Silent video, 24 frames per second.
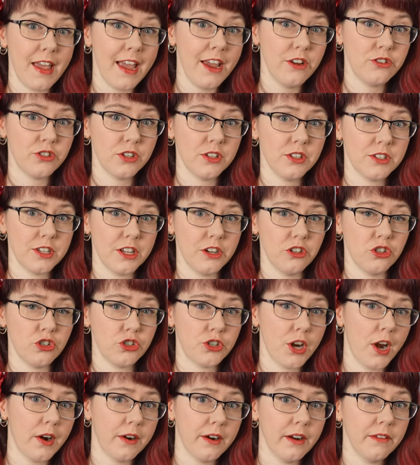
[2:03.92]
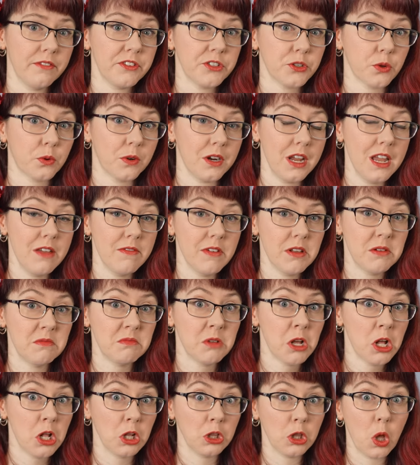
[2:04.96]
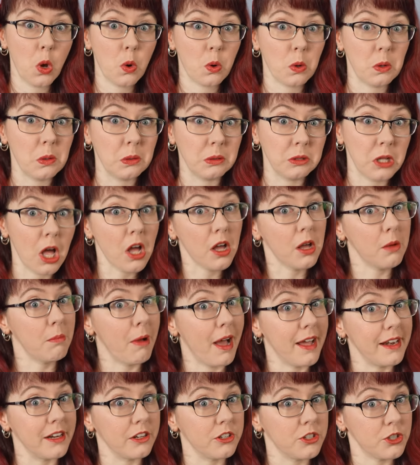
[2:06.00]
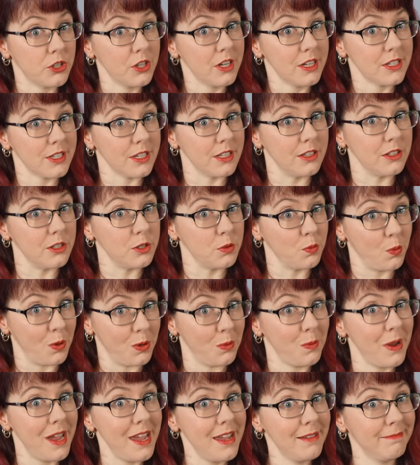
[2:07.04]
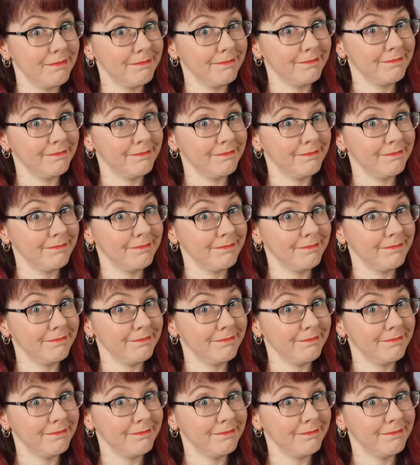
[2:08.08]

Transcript: agents and sheriffs or even local law-abiding citizens, would we?